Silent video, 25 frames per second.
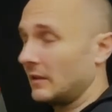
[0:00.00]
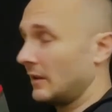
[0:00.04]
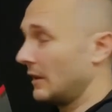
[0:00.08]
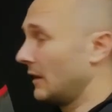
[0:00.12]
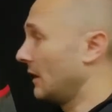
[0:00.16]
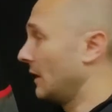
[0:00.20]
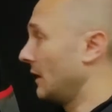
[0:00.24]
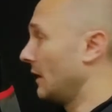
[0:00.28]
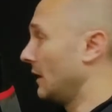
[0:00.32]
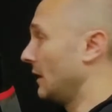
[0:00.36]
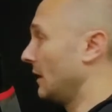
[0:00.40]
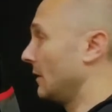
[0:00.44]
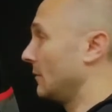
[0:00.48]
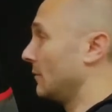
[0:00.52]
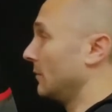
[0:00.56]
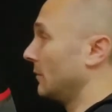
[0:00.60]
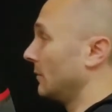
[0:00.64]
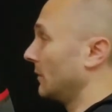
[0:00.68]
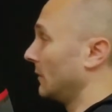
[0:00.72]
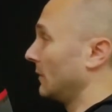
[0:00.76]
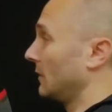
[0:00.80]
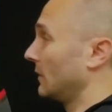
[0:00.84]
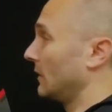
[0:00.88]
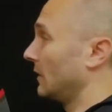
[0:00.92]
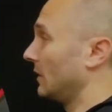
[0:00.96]

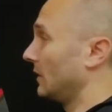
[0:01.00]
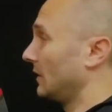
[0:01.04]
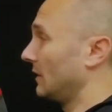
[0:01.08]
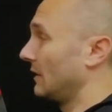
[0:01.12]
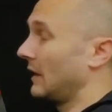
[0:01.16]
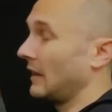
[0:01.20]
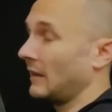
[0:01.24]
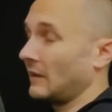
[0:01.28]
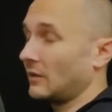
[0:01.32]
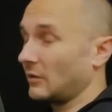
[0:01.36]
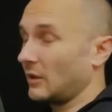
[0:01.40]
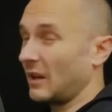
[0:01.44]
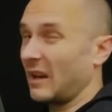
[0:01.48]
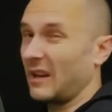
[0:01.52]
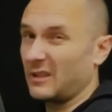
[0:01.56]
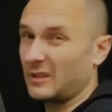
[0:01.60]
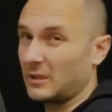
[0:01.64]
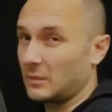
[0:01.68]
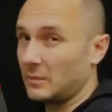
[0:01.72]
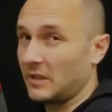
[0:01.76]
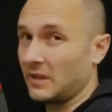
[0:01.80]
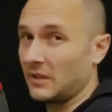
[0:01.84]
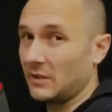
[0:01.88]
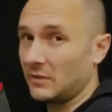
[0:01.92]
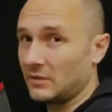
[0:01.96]
they could
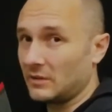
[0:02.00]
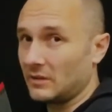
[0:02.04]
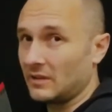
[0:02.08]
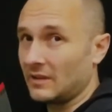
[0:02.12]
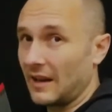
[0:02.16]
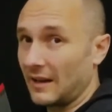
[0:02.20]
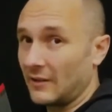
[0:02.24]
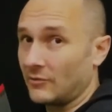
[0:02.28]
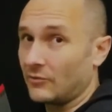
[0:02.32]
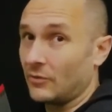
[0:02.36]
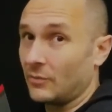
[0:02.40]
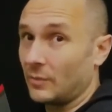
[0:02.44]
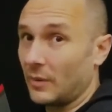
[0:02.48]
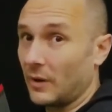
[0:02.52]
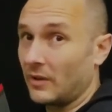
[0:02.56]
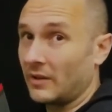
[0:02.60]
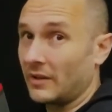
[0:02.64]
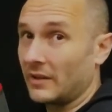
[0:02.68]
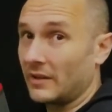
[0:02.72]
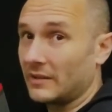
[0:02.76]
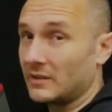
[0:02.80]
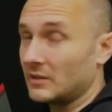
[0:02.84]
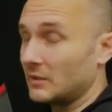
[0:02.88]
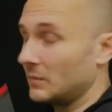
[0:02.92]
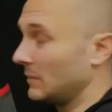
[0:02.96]
actually be used as extra
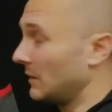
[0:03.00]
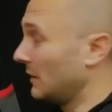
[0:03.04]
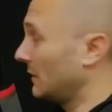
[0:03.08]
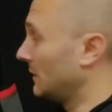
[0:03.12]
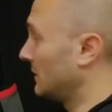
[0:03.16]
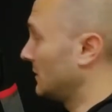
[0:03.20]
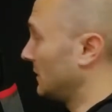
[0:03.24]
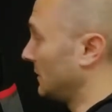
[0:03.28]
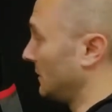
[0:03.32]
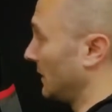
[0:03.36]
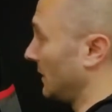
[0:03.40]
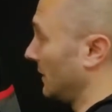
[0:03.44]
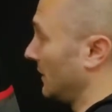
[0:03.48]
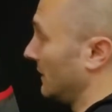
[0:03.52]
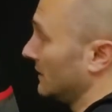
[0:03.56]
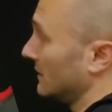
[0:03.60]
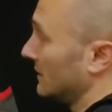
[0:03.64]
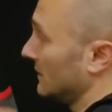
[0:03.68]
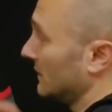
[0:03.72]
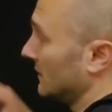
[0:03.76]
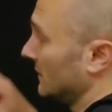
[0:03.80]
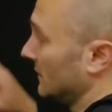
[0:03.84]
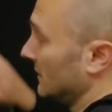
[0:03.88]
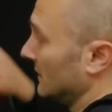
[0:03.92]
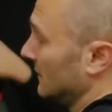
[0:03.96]
pockets, to be
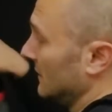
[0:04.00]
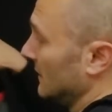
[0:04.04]
honest.